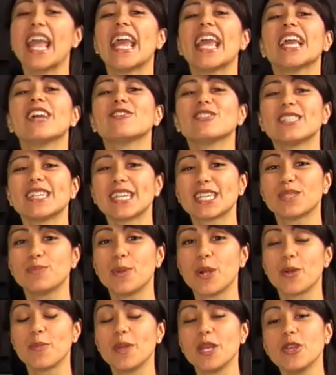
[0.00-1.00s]
Here's an
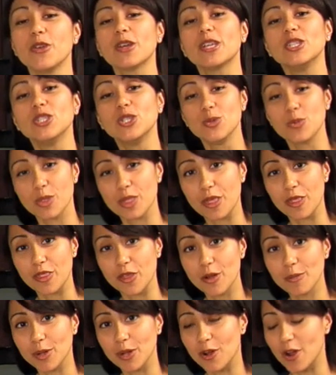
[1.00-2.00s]
experiment you can do with the
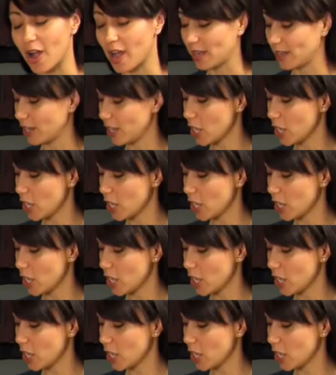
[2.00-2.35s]
thermochron.